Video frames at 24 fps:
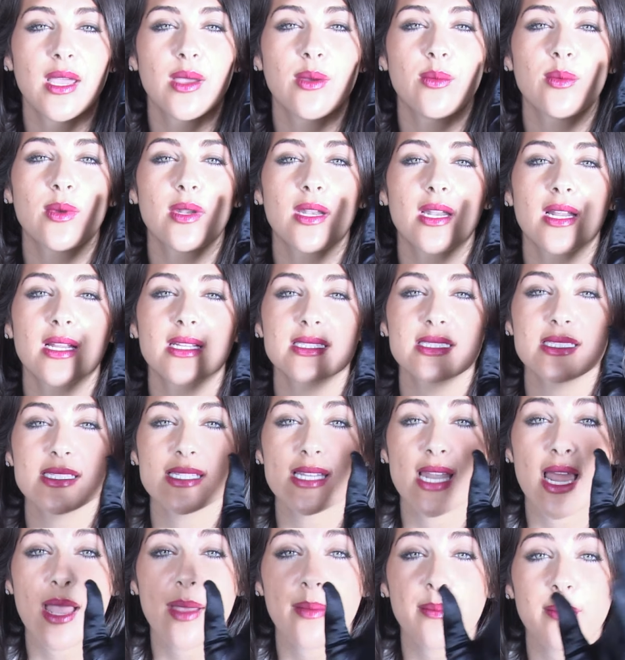And when I
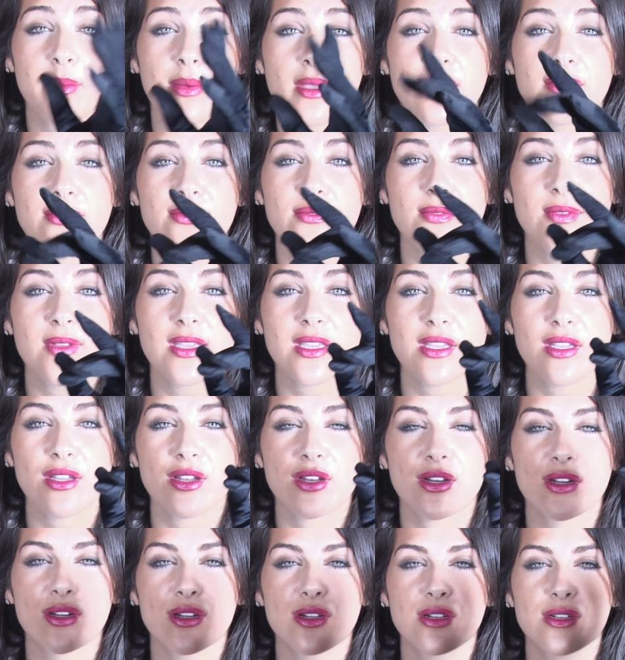snap my
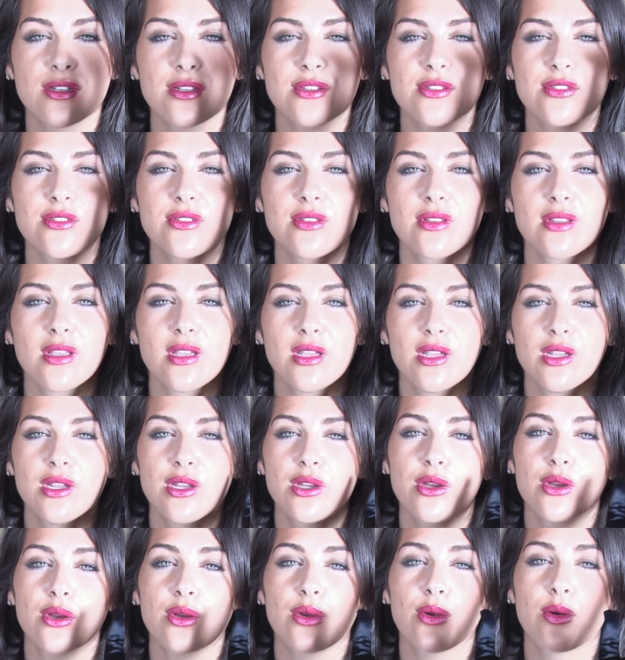fingers,
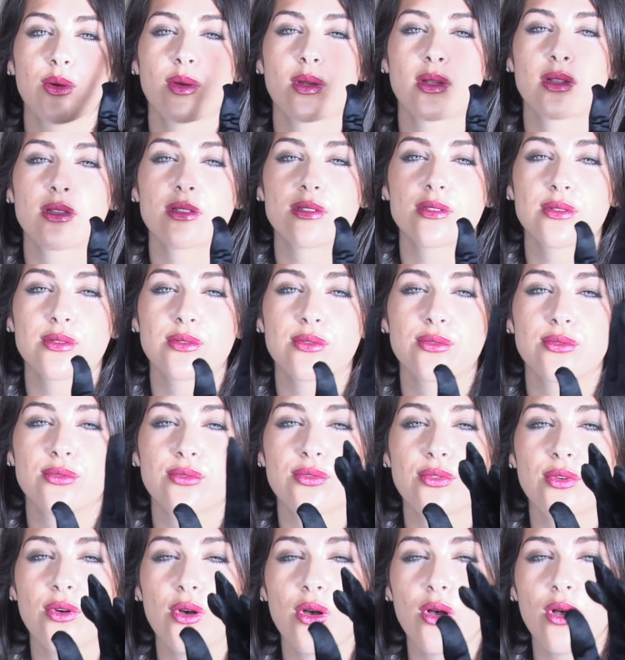you're going to
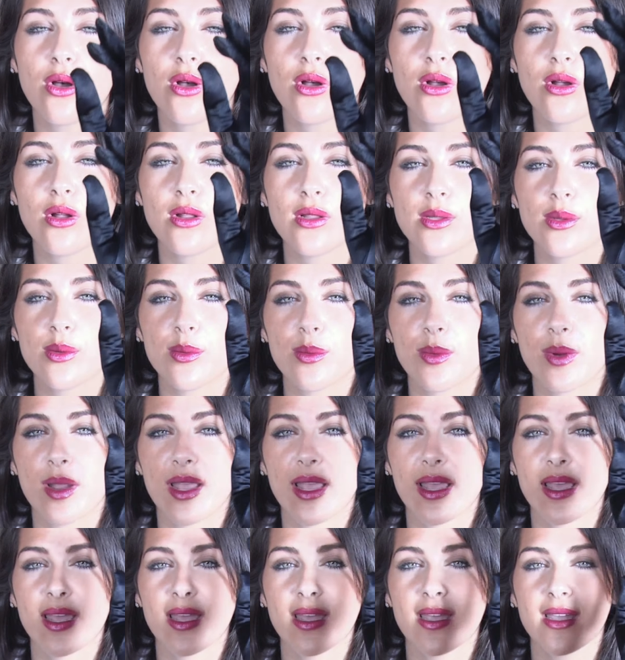fall
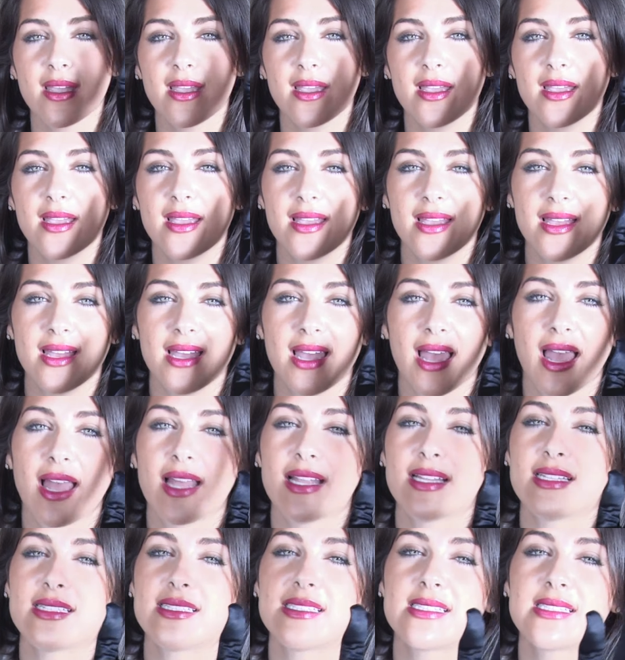away
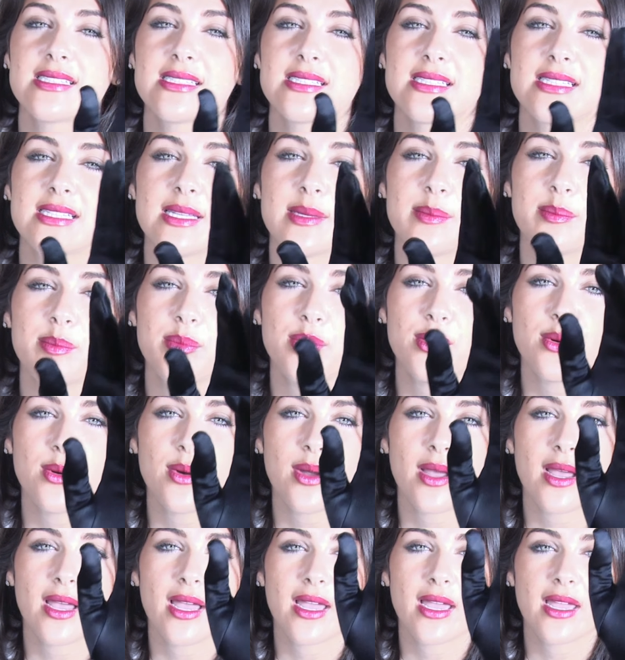and slip
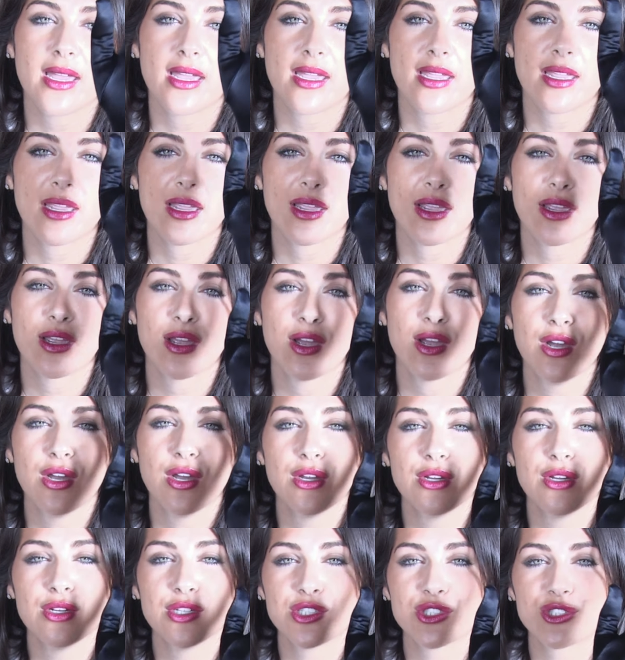away,
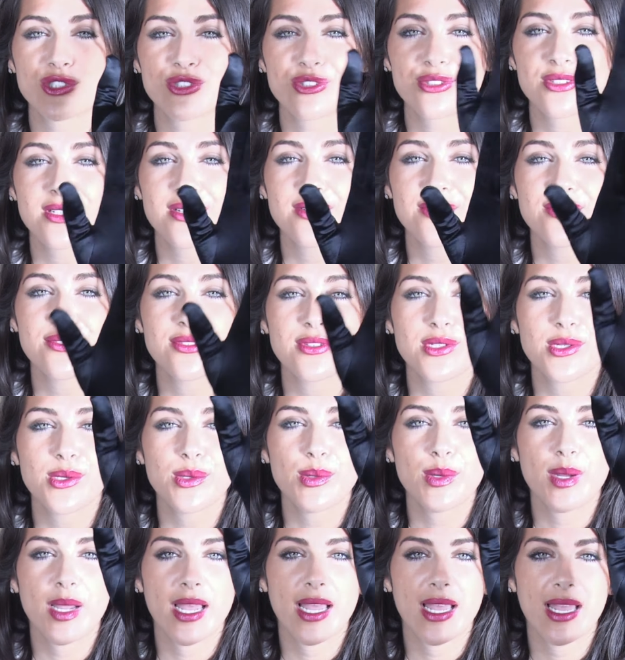drift
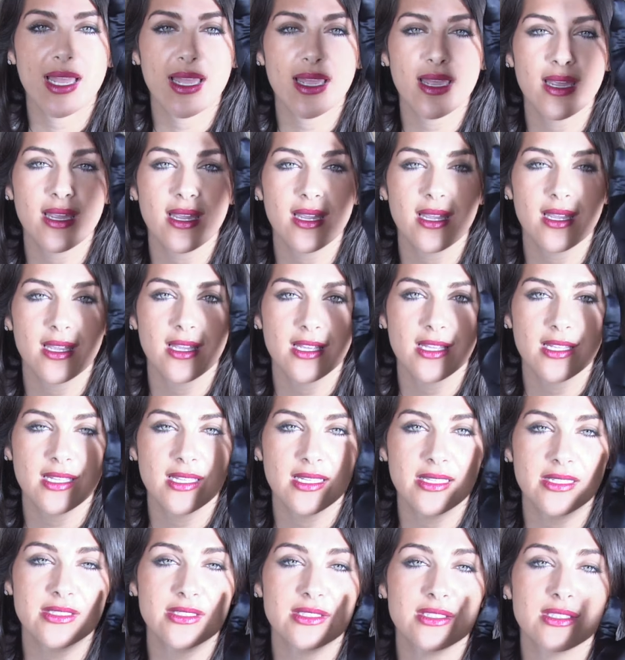away
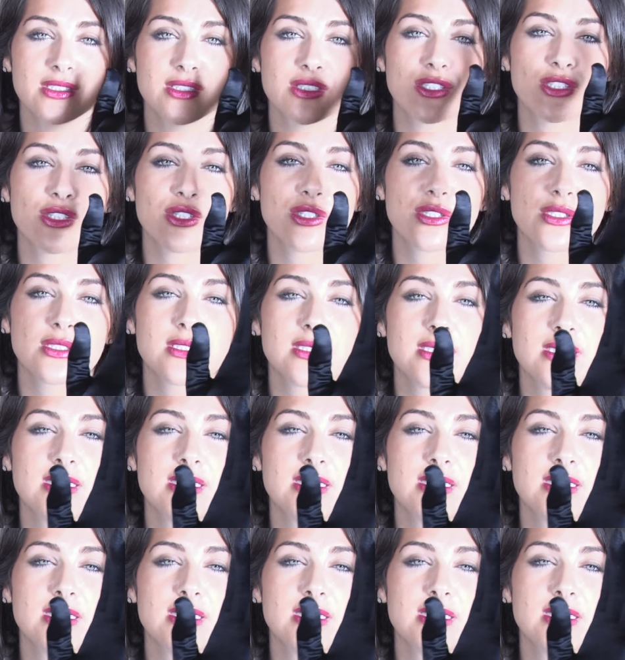into your